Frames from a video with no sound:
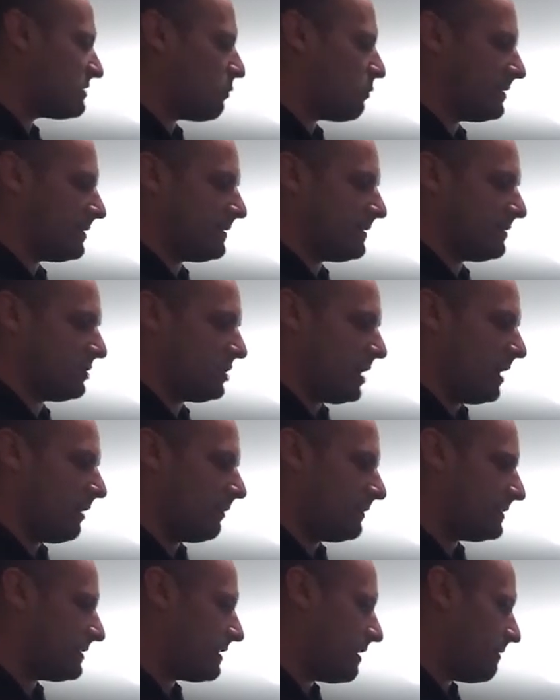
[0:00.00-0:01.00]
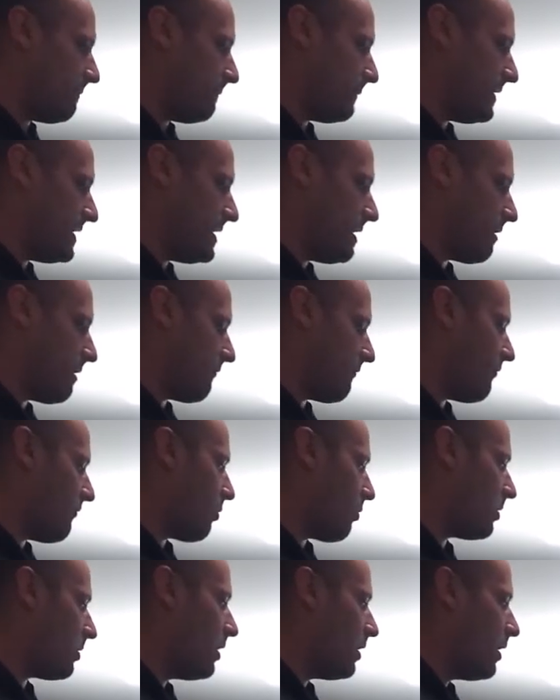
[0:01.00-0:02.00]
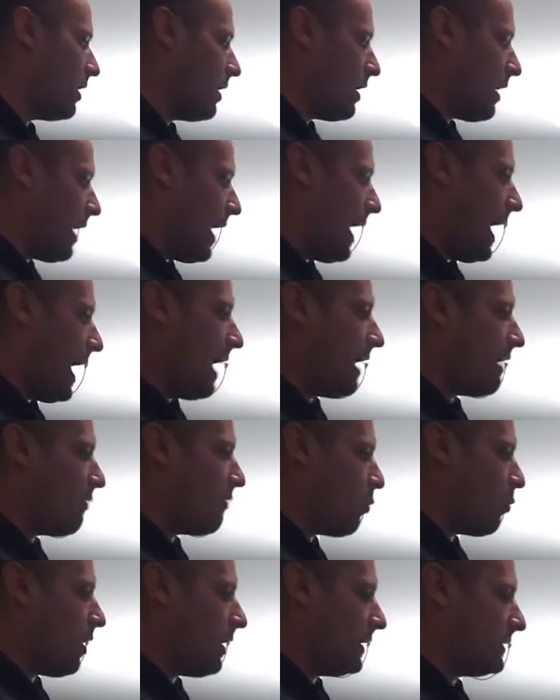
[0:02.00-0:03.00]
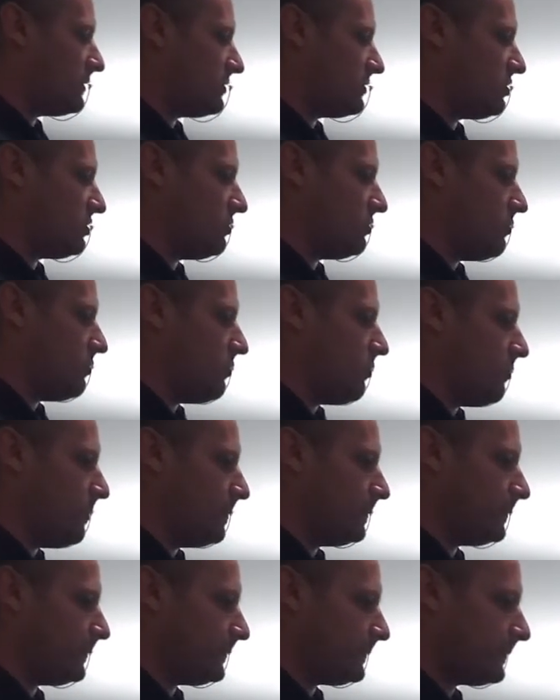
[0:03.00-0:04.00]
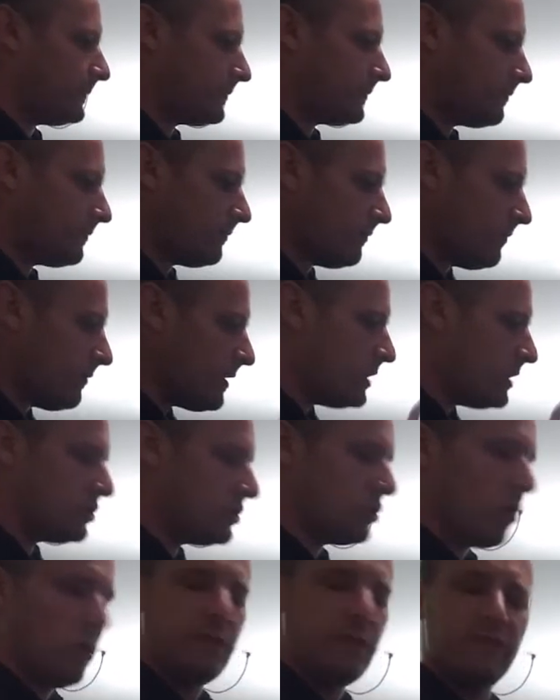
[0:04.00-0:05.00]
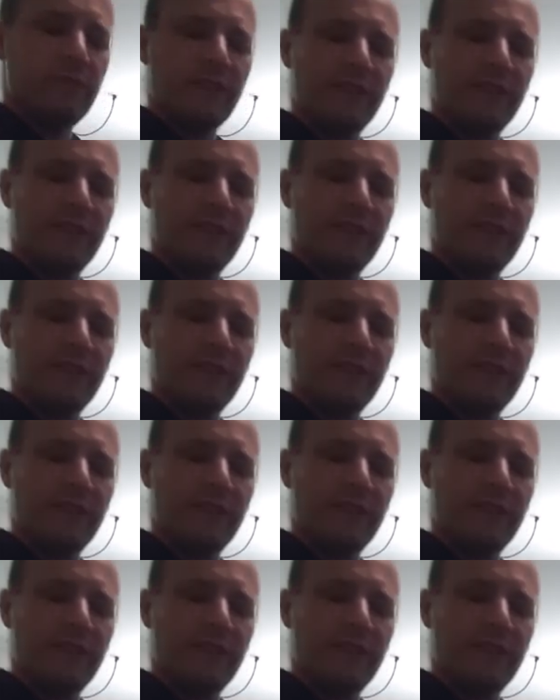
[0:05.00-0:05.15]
is what this channel is going to be here for. I want to show you